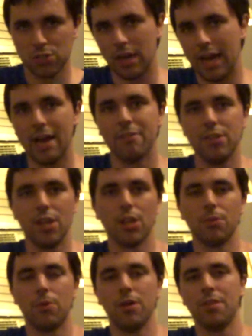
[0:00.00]
I have
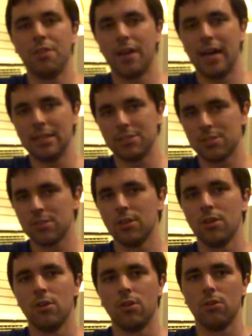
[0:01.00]
another one that's
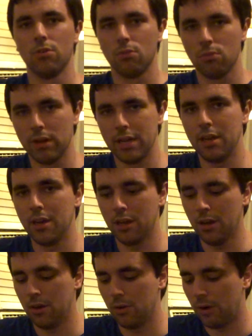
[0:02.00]
ready to
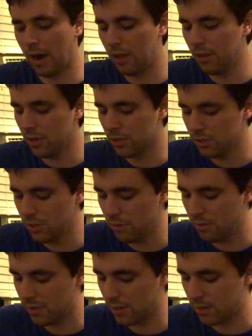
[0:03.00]
go. I'll
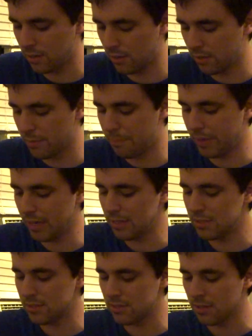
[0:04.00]
include the, the
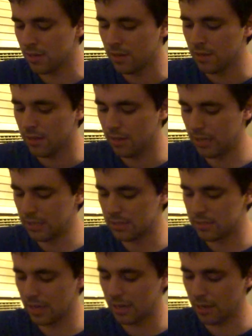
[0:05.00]
PIDs and
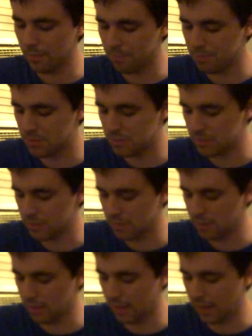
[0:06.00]
setups
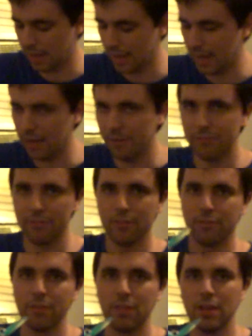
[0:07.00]
that I have
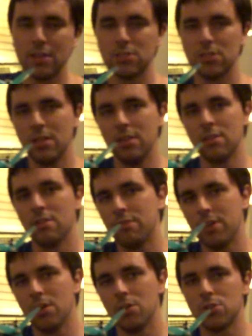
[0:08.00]
for this in the
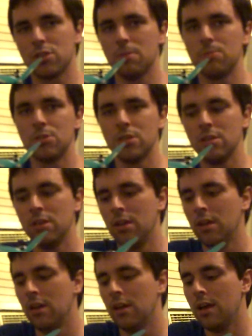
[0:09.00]
video description
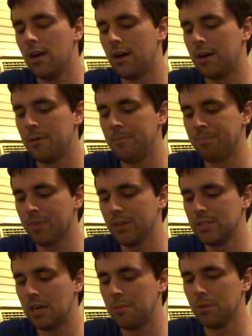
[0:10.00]
um,
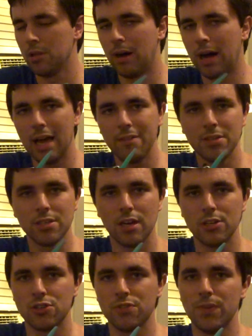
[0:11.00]
down below. I haven't
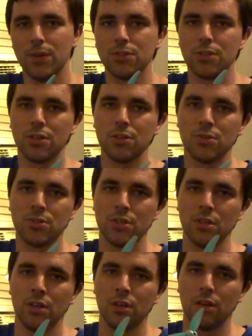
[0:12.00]
touched
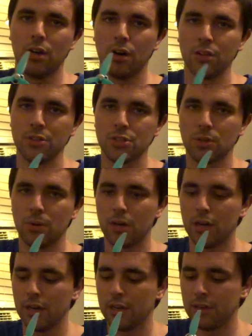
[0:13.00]
filters on this
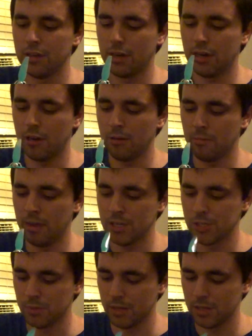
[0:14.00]
quad um,
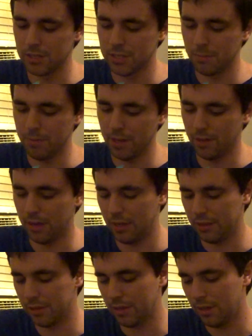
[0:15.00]
as well as the BL
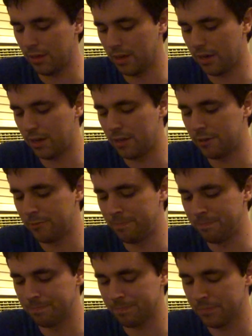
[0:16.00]
Heli
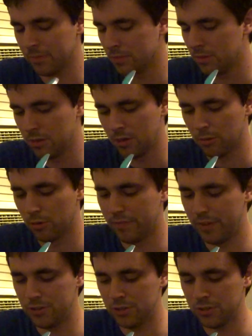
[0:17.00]
um,
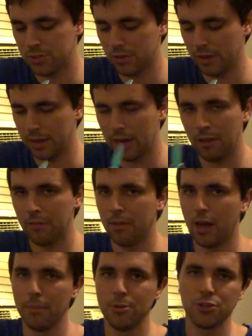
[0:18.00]
revision. So yeah, I'll,
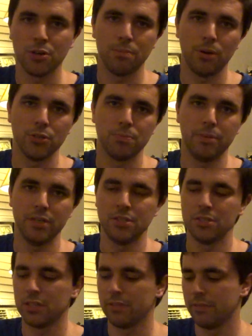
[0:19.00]
I'll be sure and post PIDs
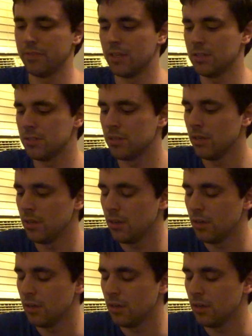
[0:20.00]
and stuff of this.